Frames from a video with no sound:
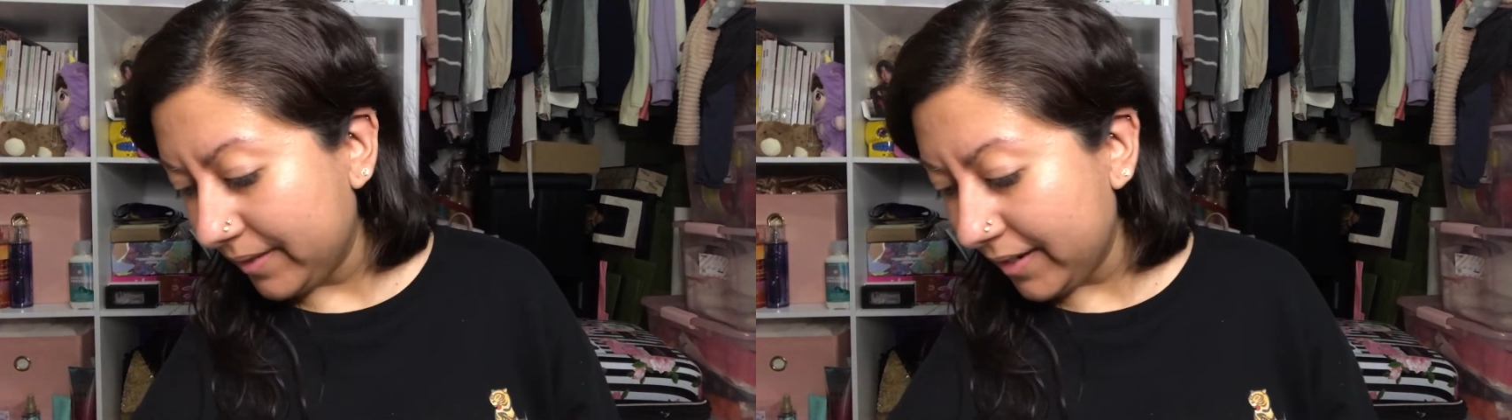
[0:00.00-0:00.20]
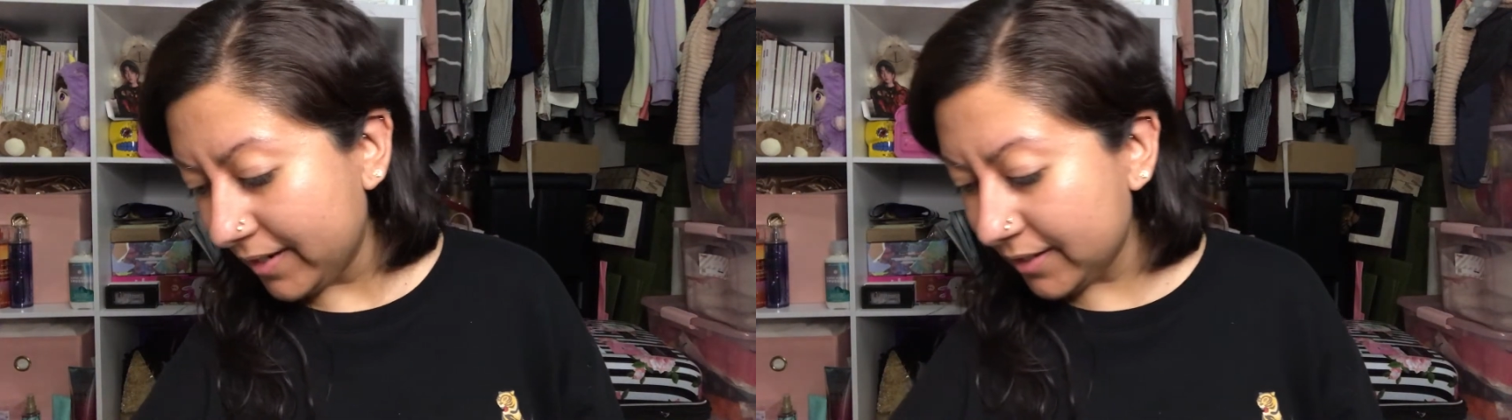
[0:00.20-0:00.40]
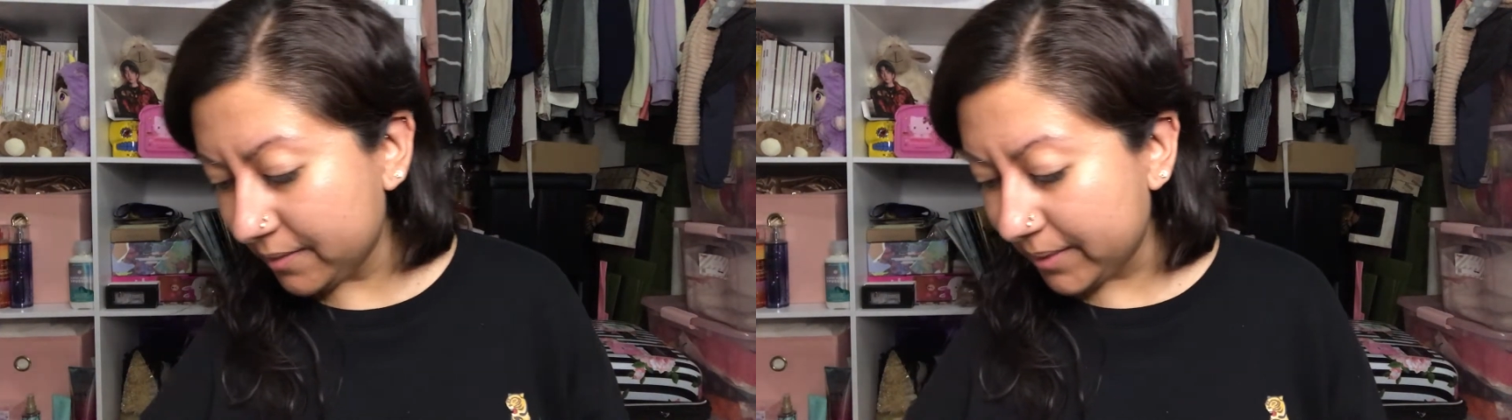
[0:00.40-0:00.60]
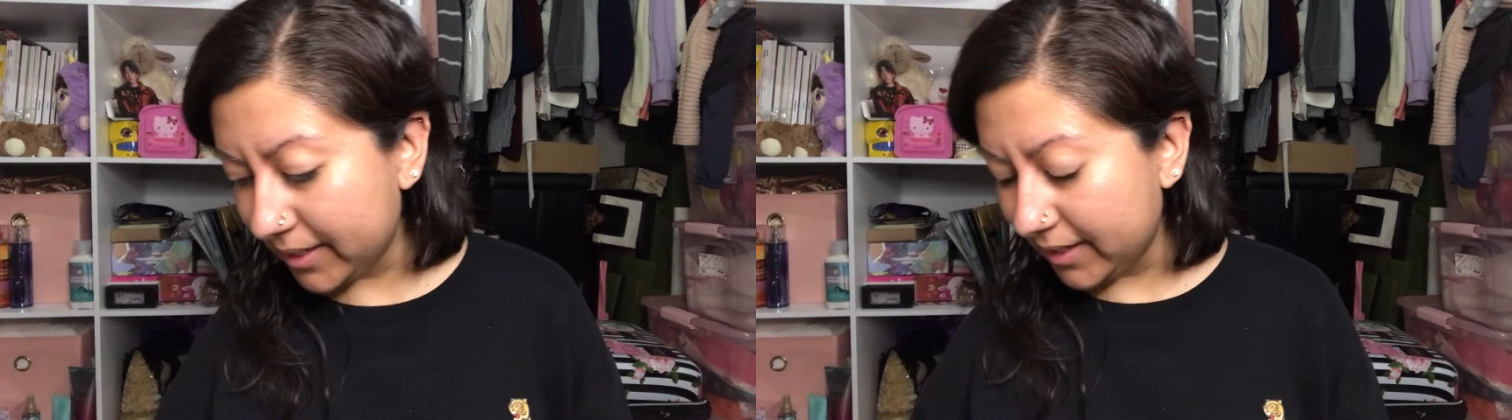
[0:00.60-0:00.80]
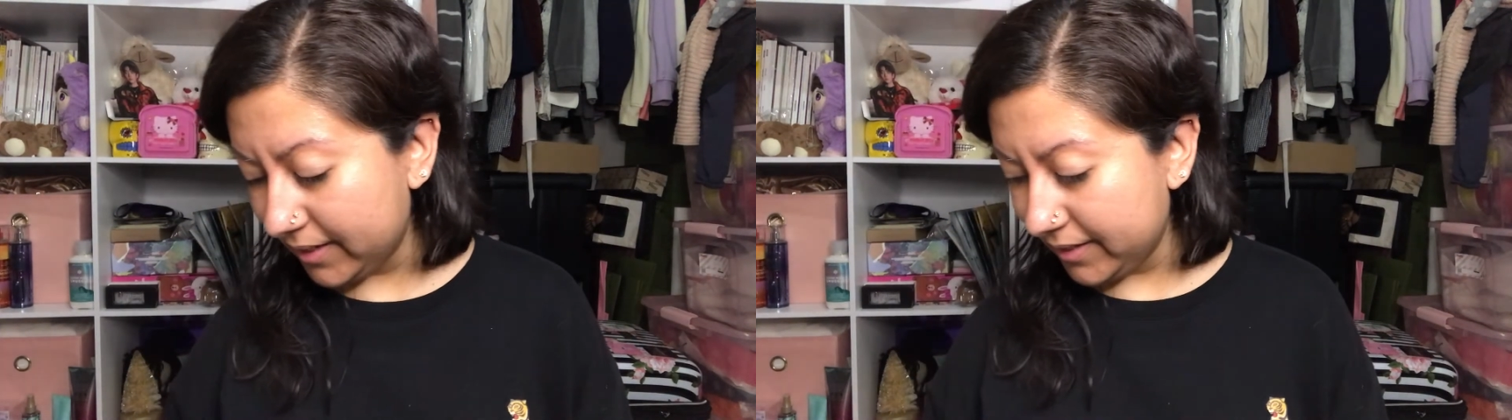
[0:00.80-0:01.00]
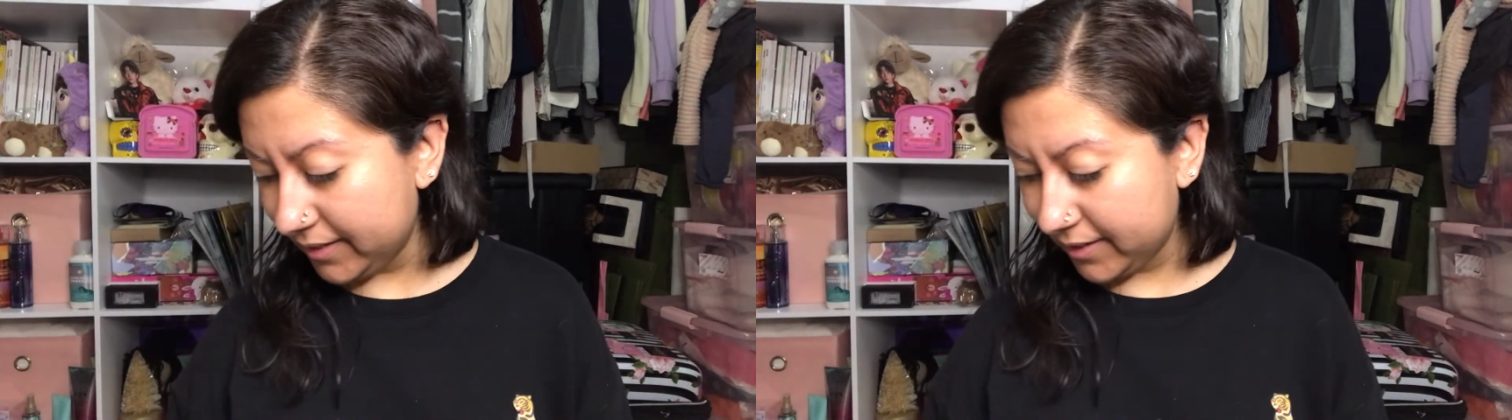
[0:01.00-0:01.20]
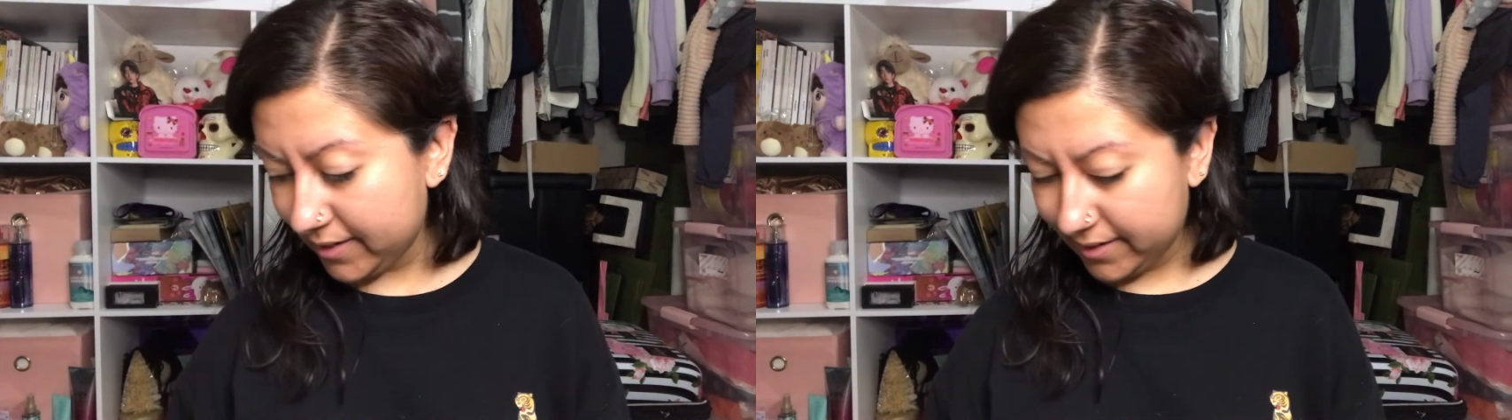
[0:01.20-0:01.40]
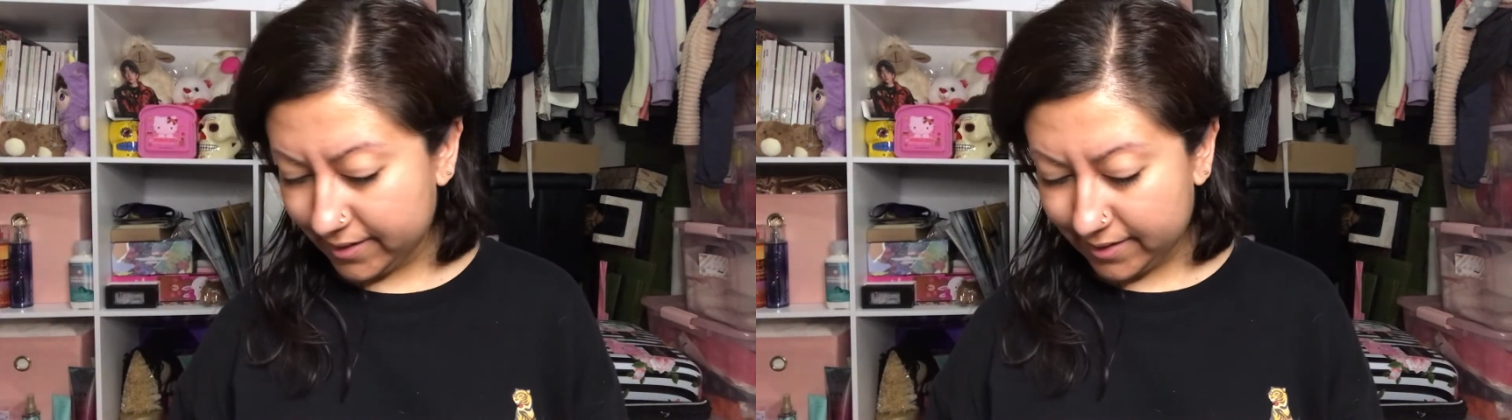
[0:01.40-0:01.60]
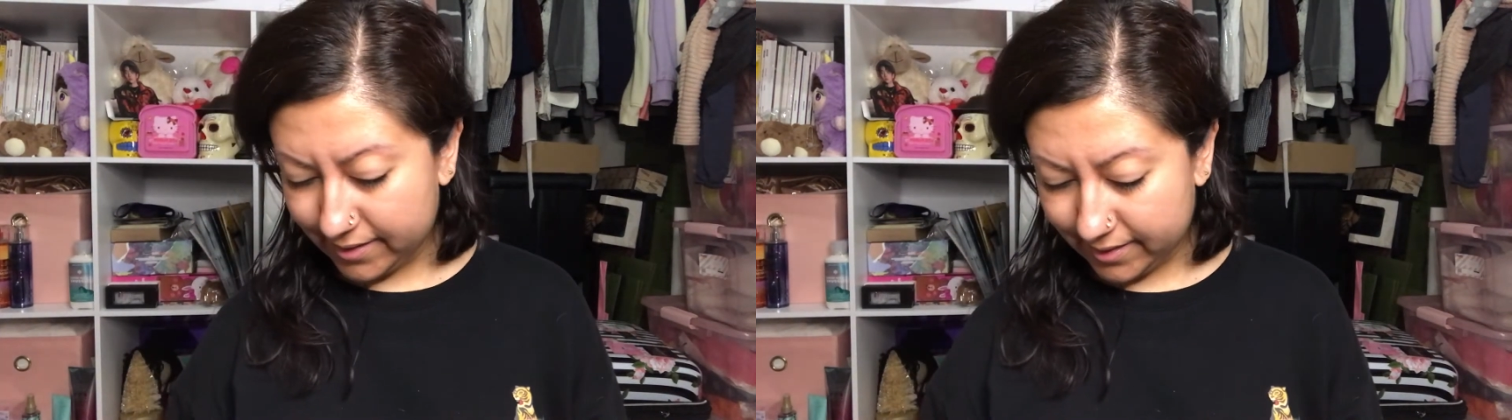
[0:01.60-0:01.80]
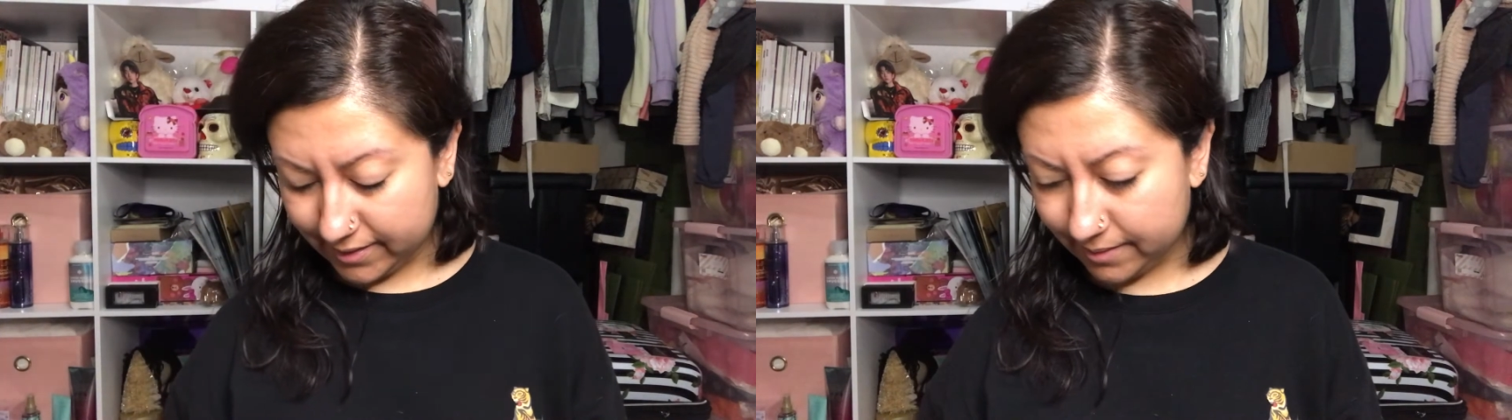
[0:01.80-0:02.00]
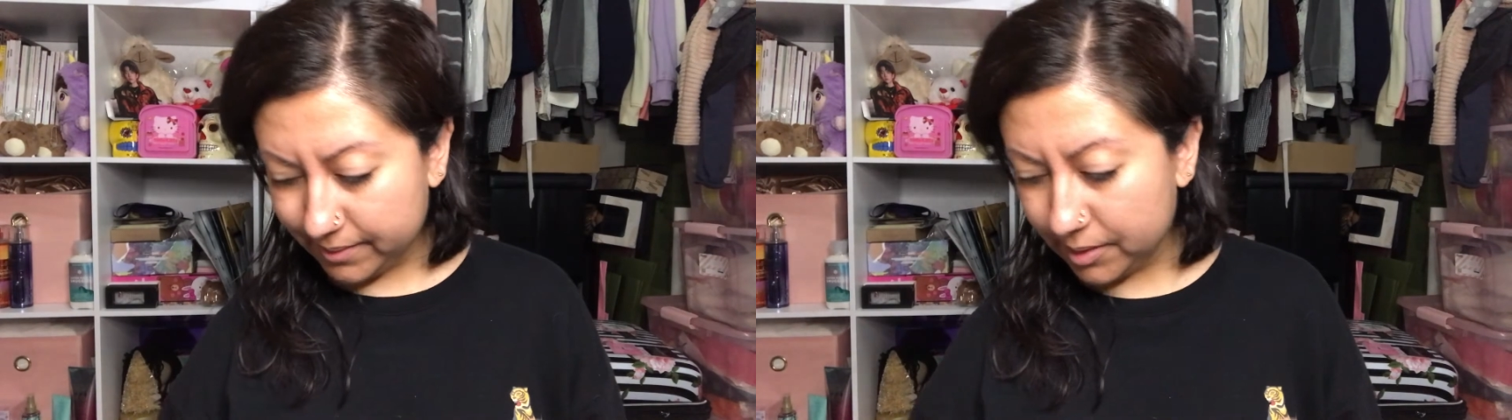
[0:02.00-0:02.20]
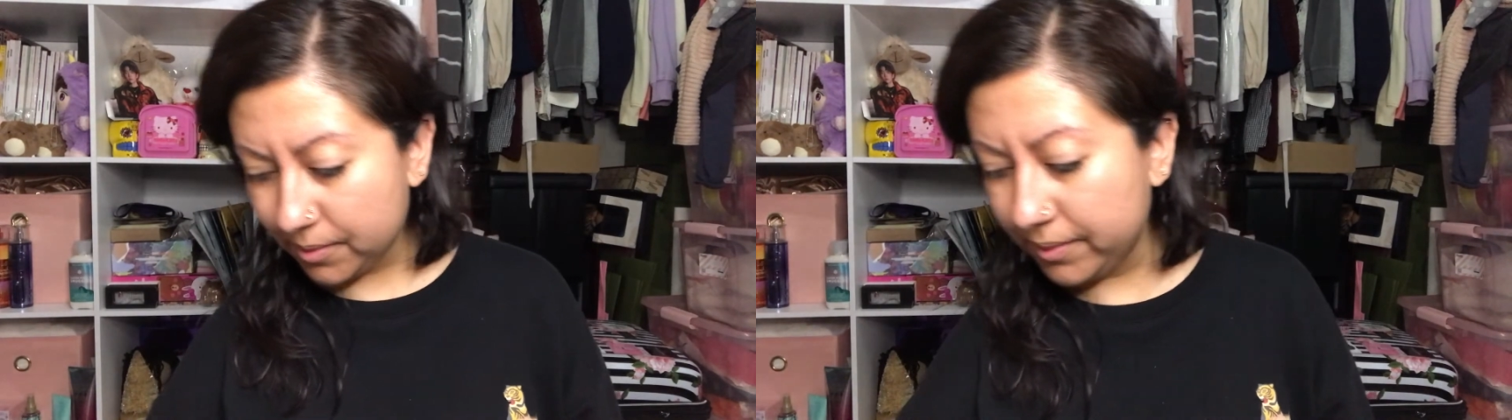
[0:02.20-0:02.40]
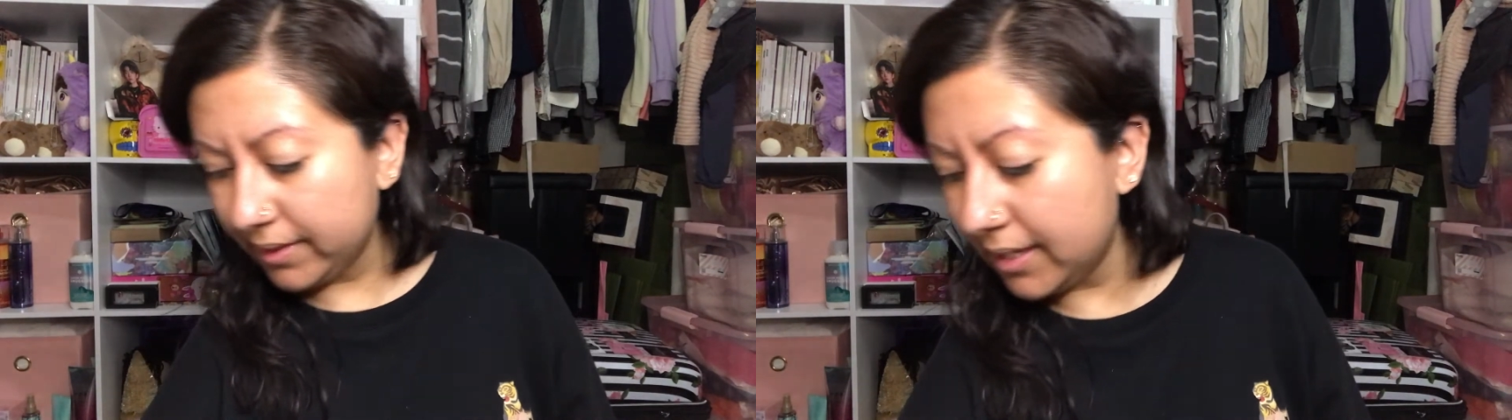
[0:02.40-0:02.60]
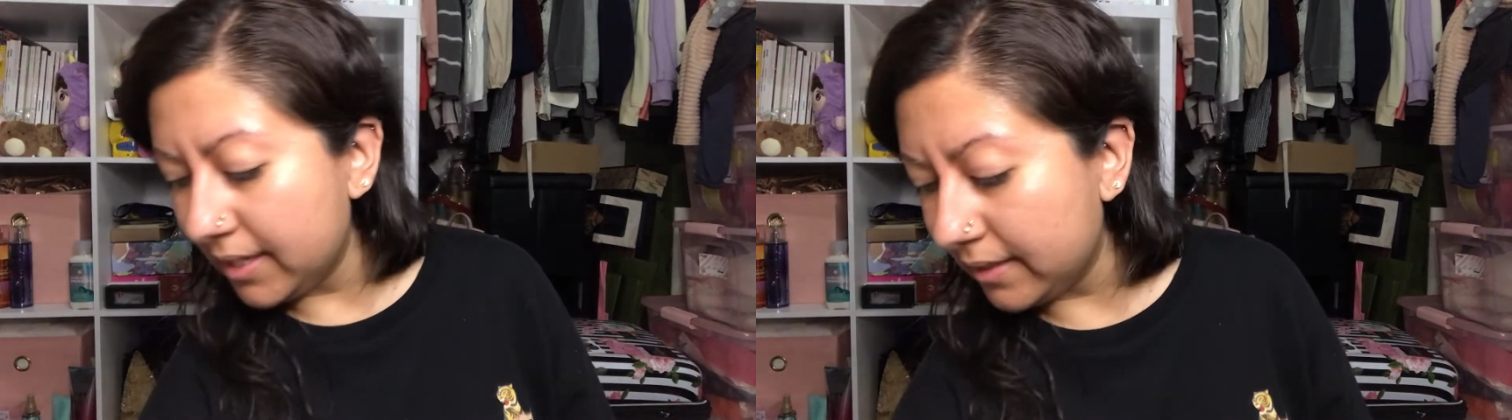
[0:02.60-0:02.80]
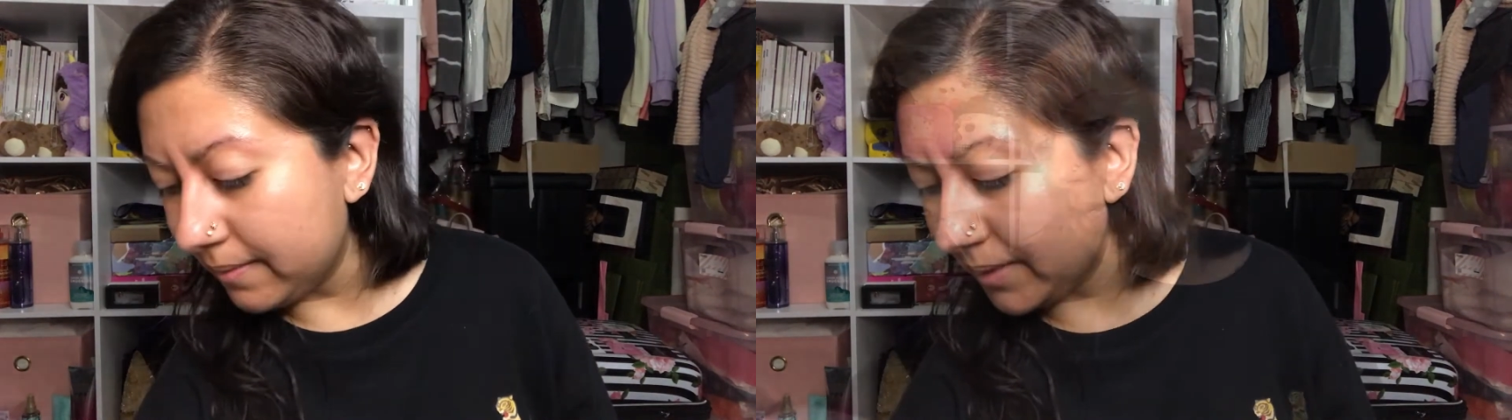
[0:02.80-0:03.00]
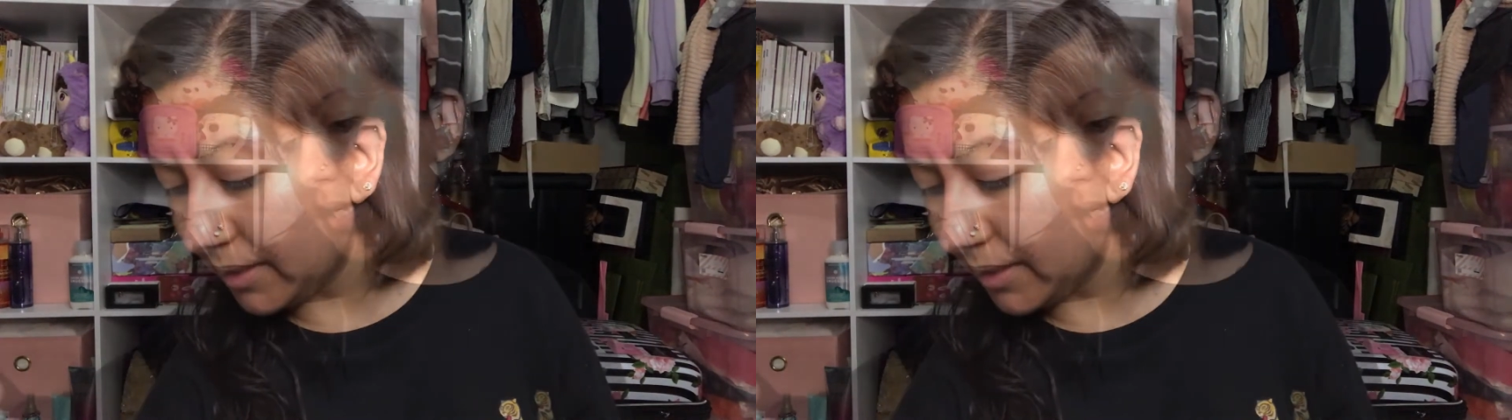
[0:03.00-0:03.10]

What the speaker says: it is what it is. It was only, let me